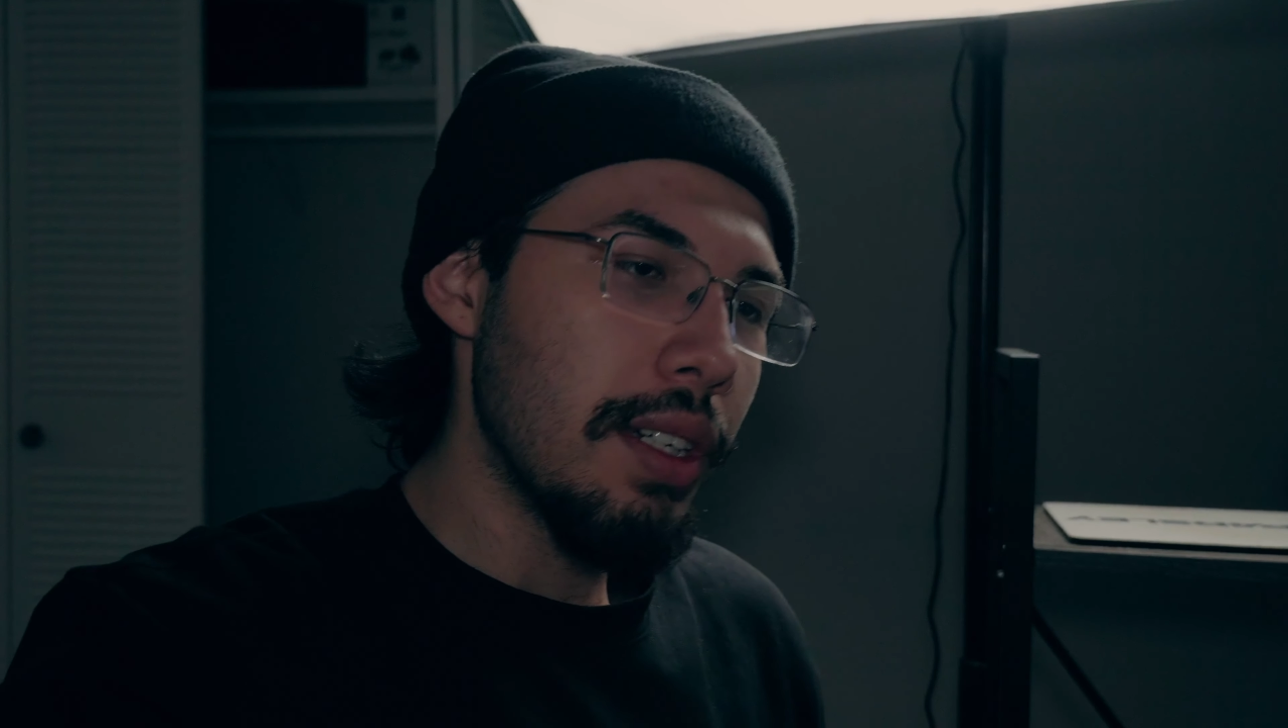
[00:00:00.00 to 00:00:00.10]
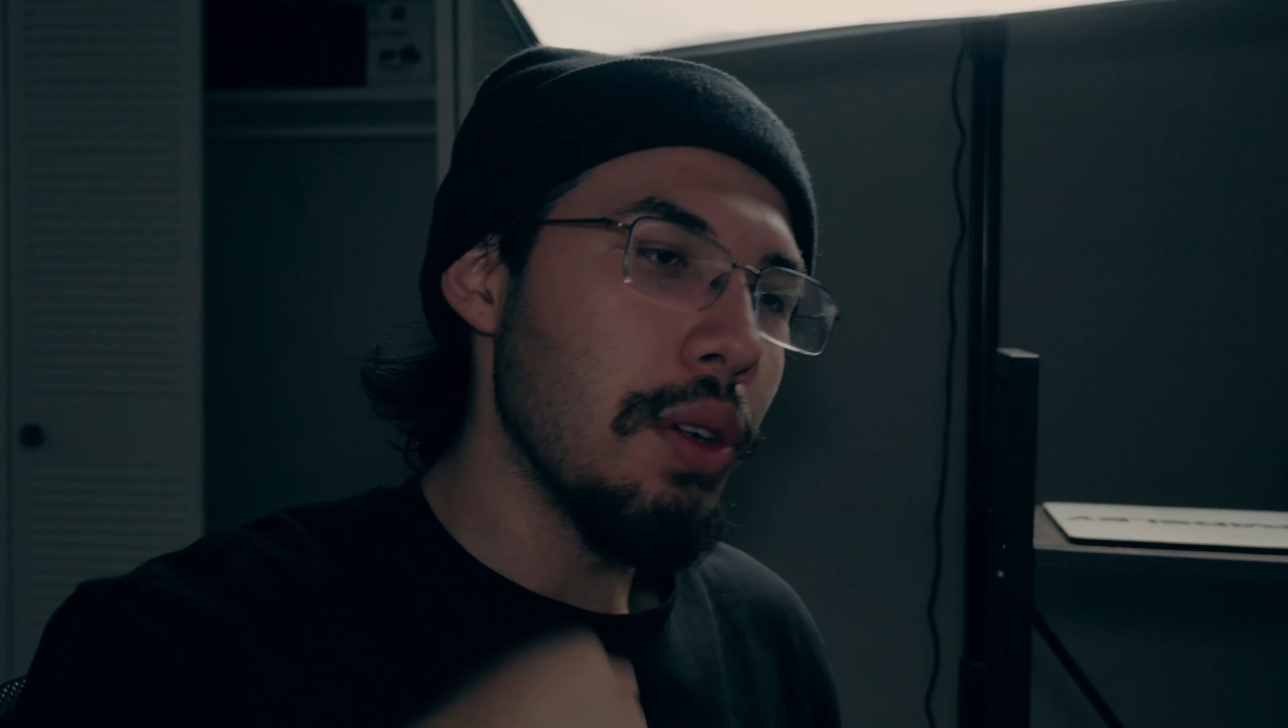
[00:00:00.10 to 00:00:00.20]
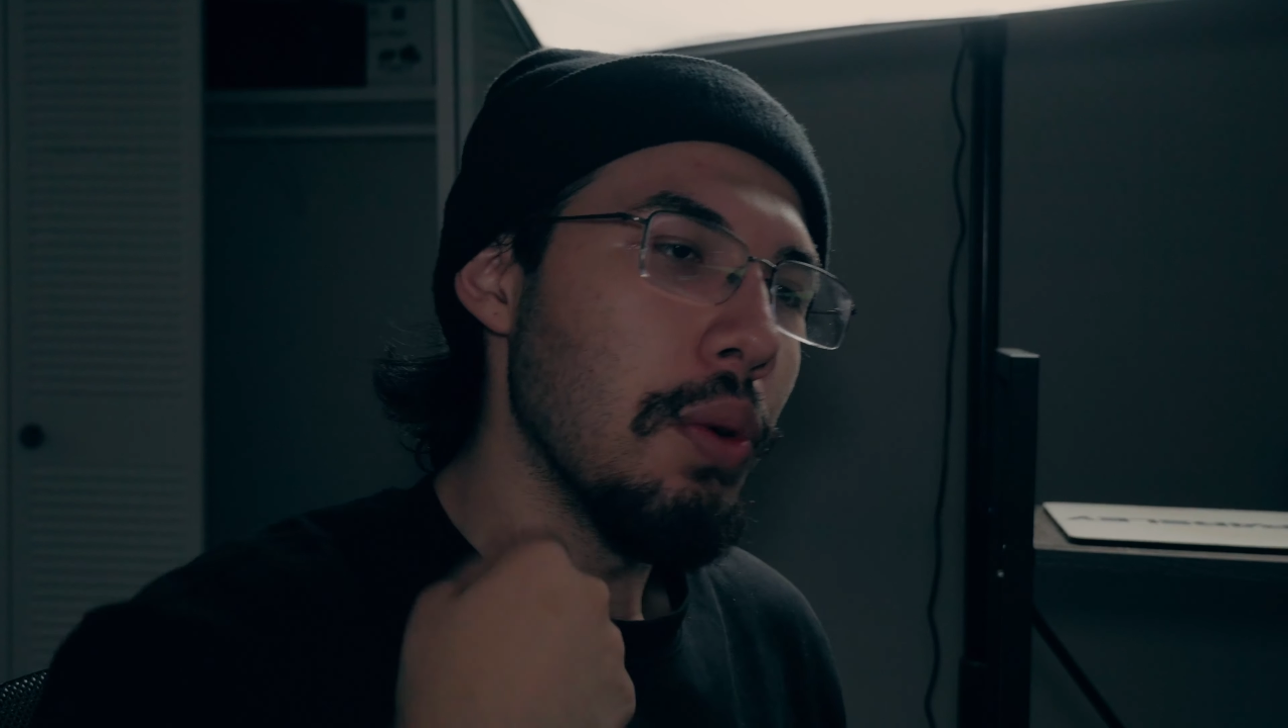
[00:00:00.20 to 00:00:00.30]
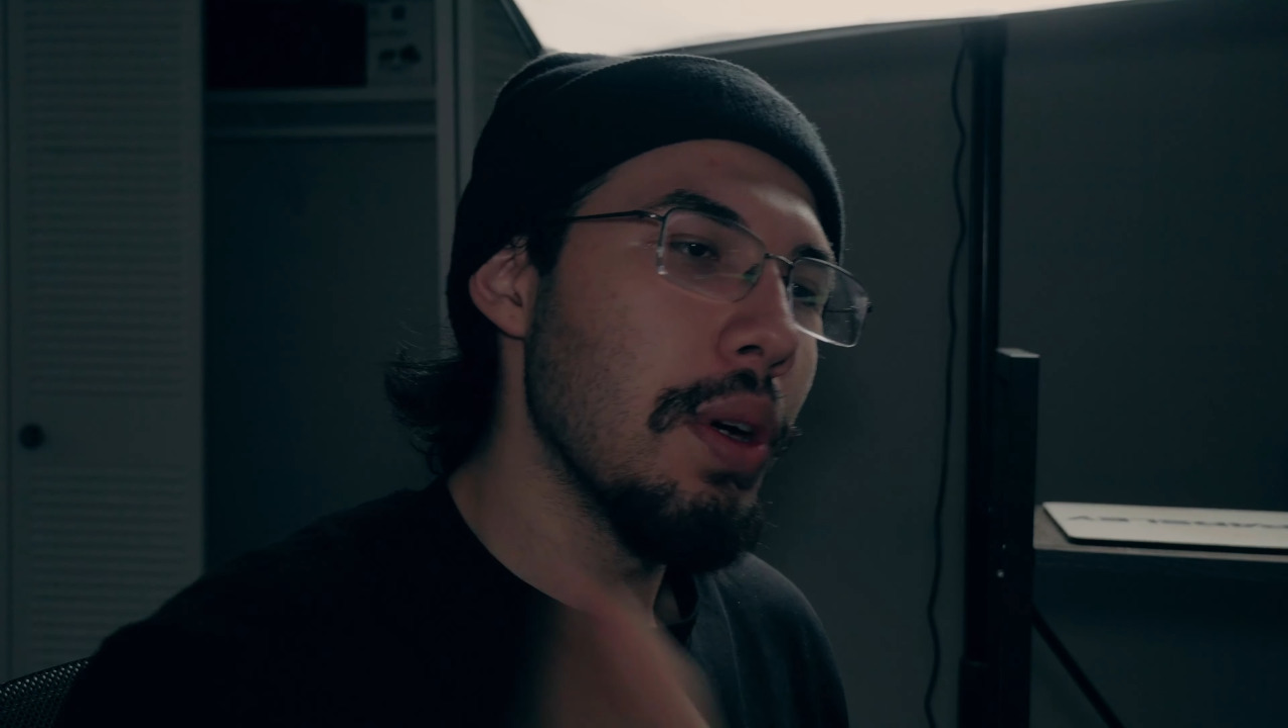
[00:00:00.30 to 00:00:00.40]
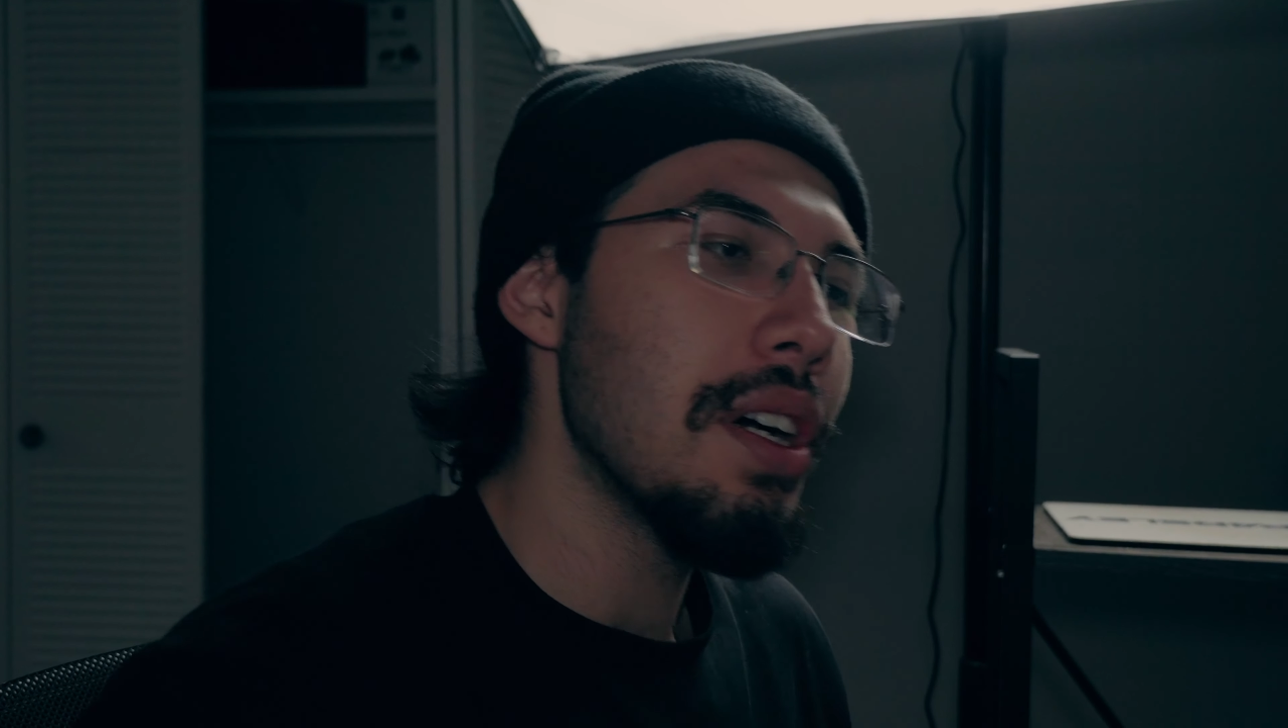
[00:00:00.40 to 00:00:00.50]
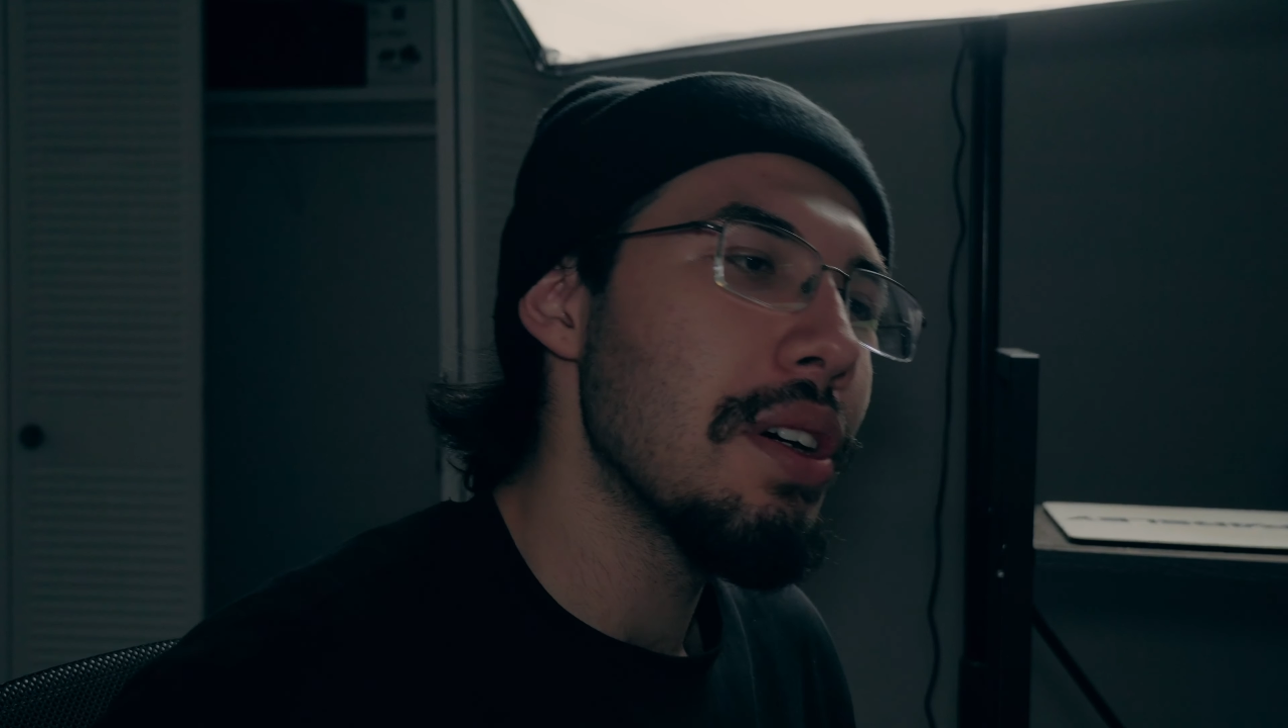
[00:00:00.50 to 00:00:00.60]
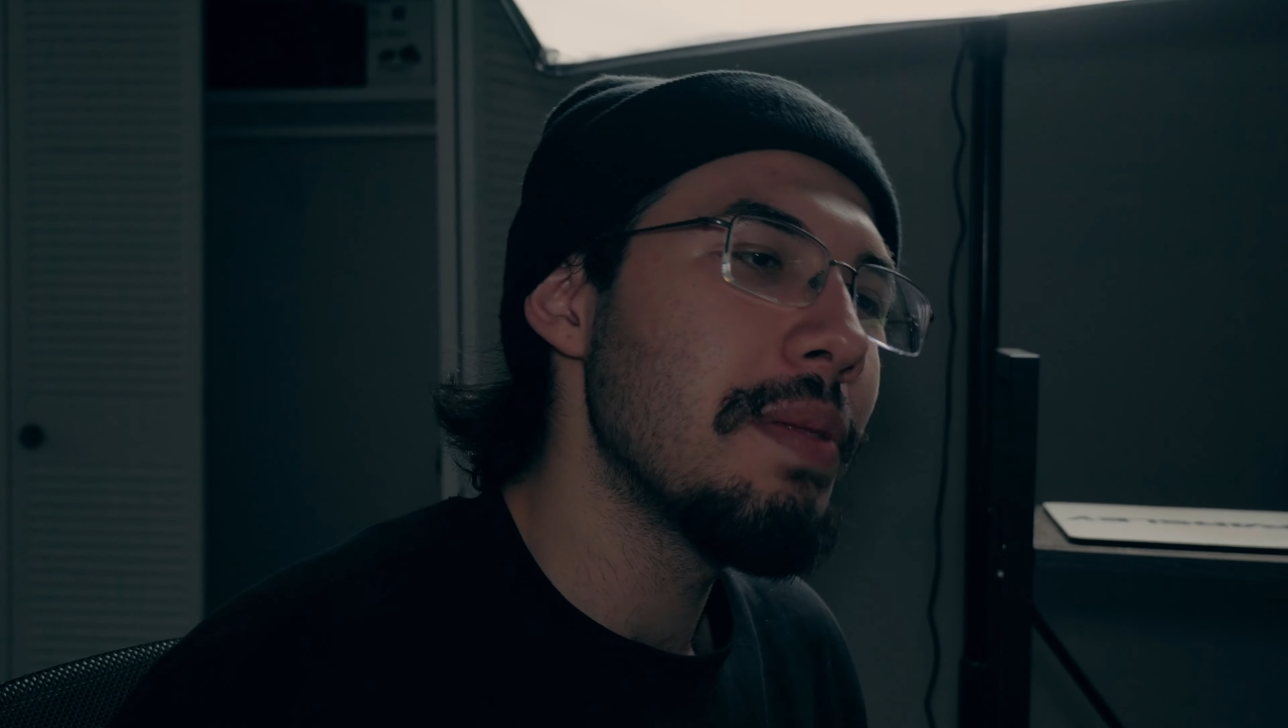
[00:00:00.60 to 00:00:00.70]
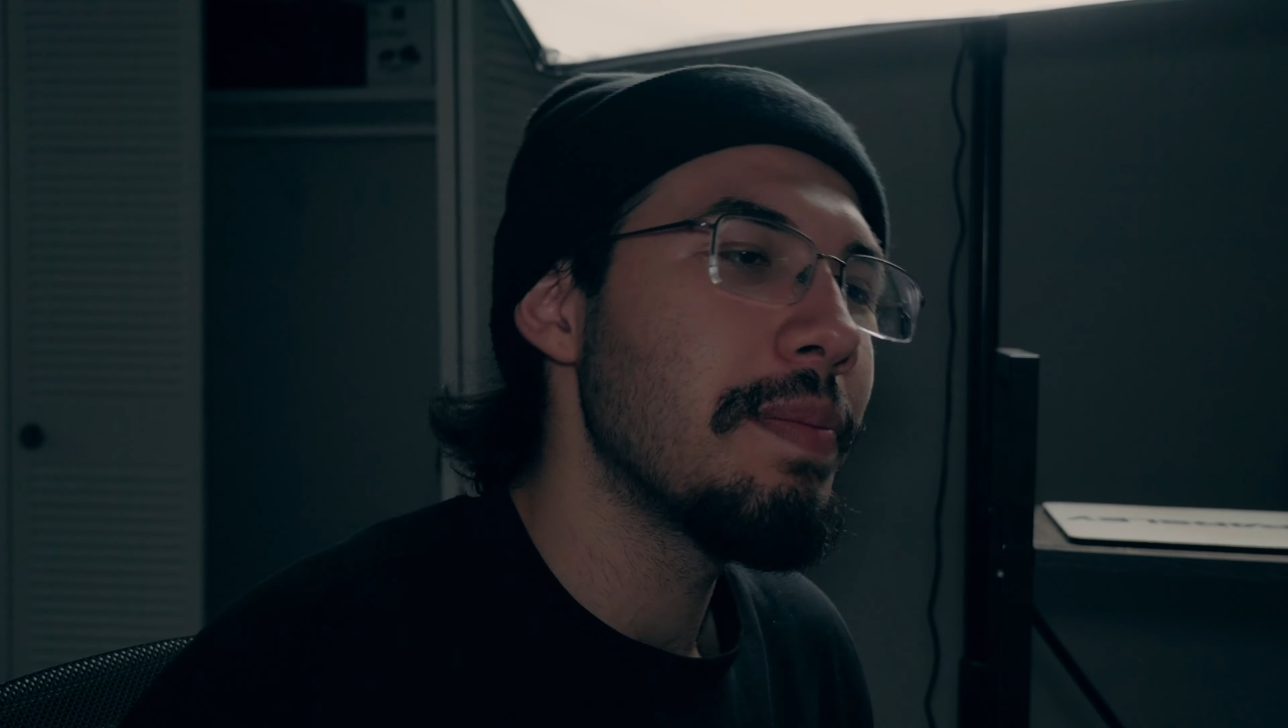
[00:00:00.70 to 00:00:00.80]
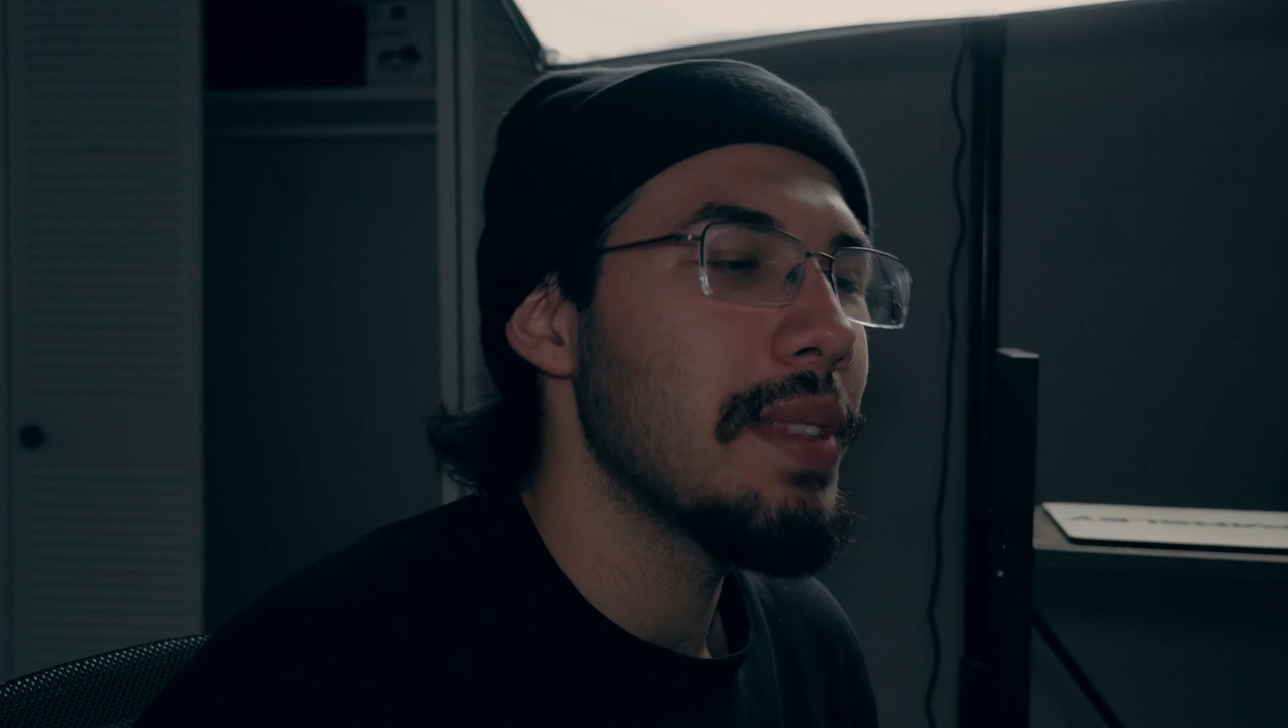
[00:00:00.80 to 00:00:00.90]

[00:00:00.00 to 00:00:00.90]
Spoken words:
Well,